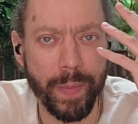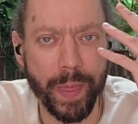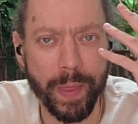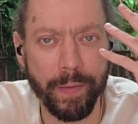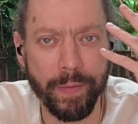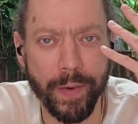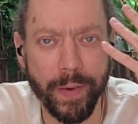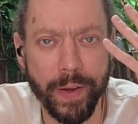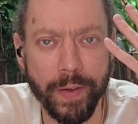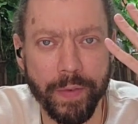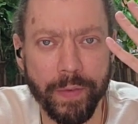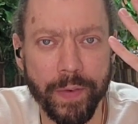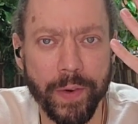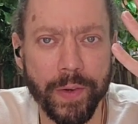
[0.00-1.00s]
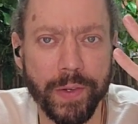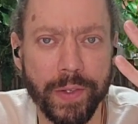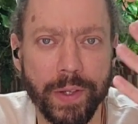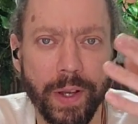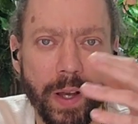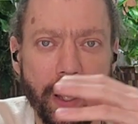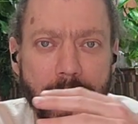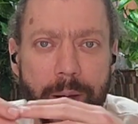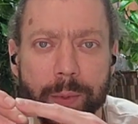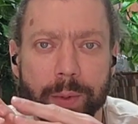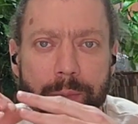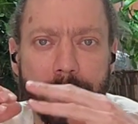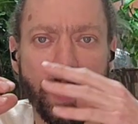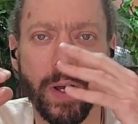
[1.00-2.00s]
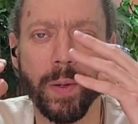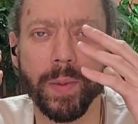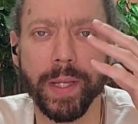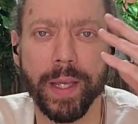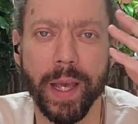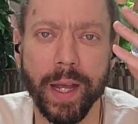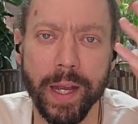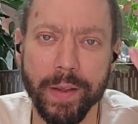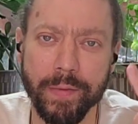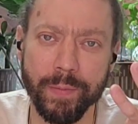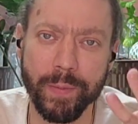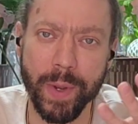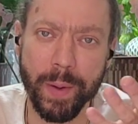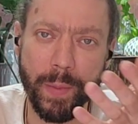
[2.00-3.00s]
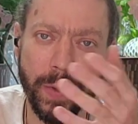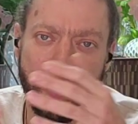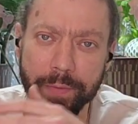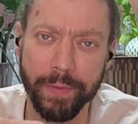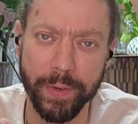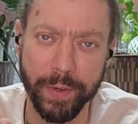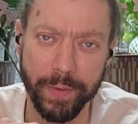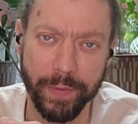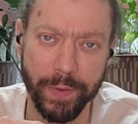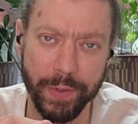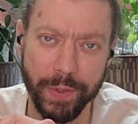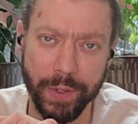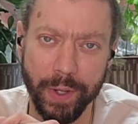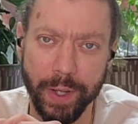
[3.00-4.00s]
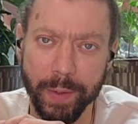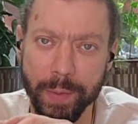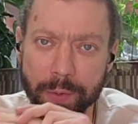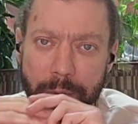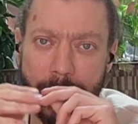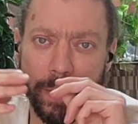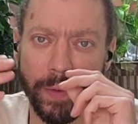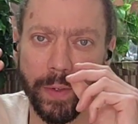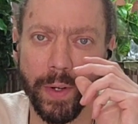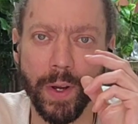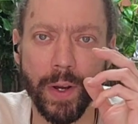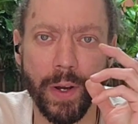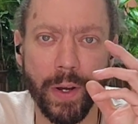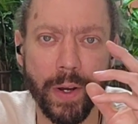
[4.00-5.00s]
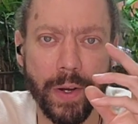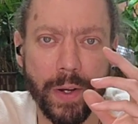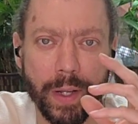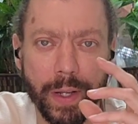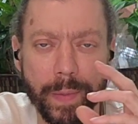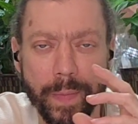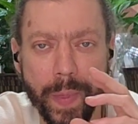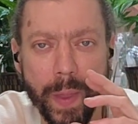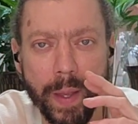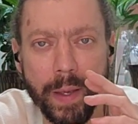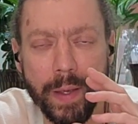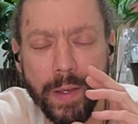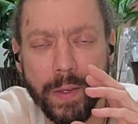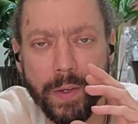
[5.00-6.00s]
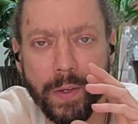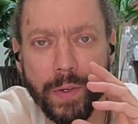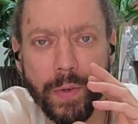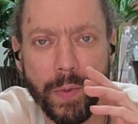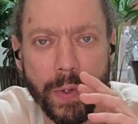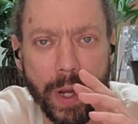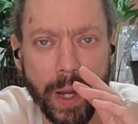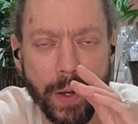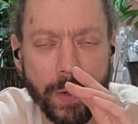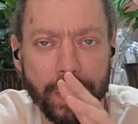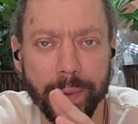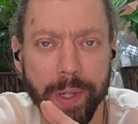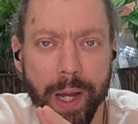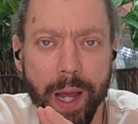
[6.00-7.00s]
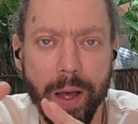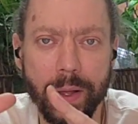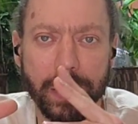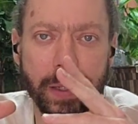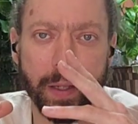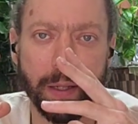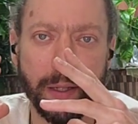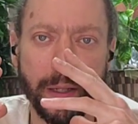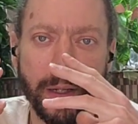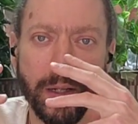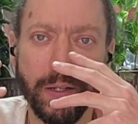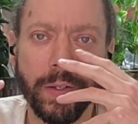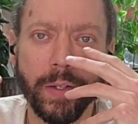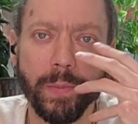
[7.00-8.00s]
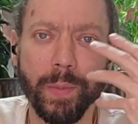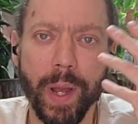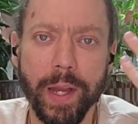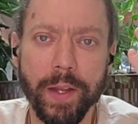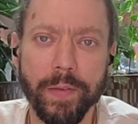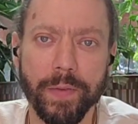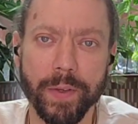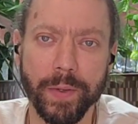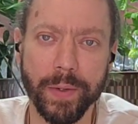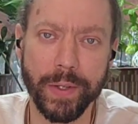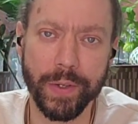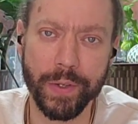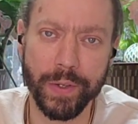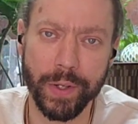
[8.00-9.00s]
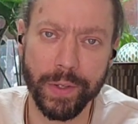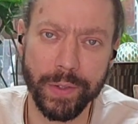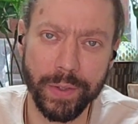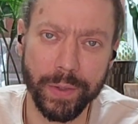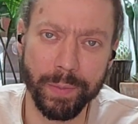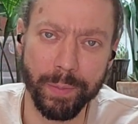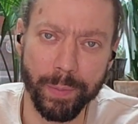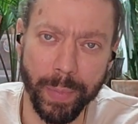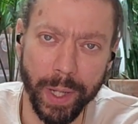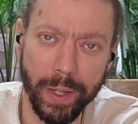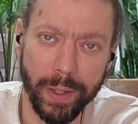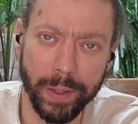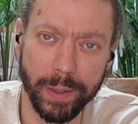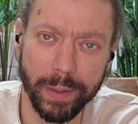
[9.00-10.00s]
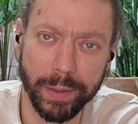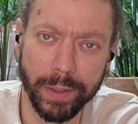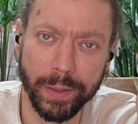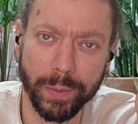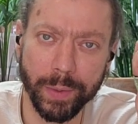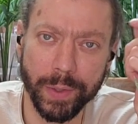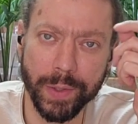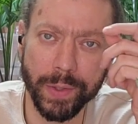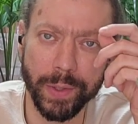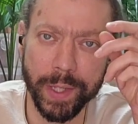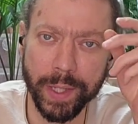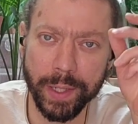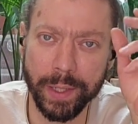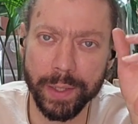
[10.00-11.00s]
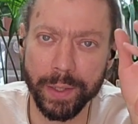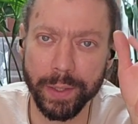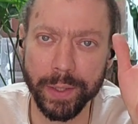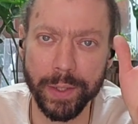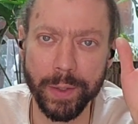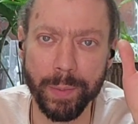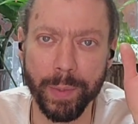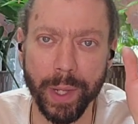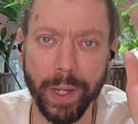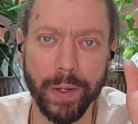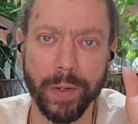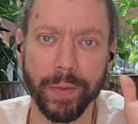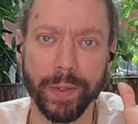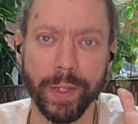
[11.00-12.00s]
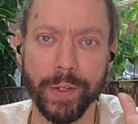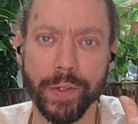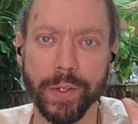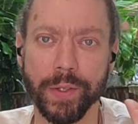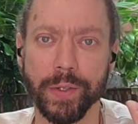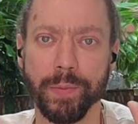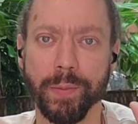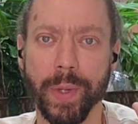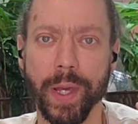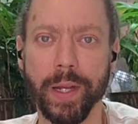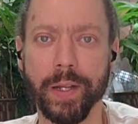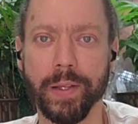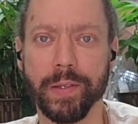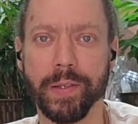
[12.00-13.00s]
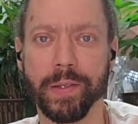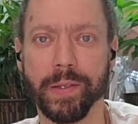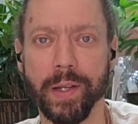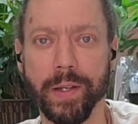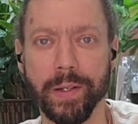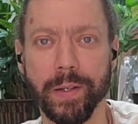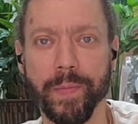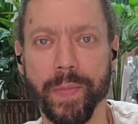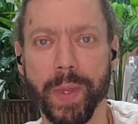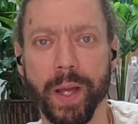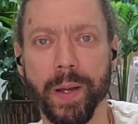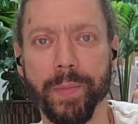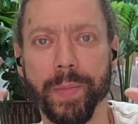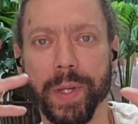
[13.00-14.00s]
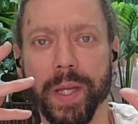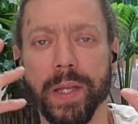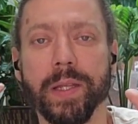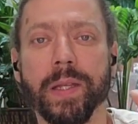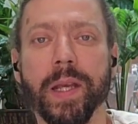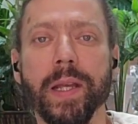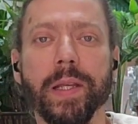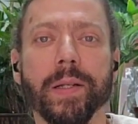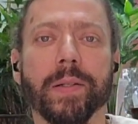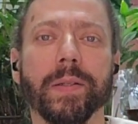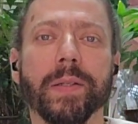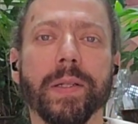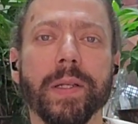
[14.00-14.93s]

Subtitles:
the very first time, and probably can't even remember the very first time you ever heard it. You create your own reality. To many of you, it's just a bell. It was like a clear bell that just made it sit up and tingle,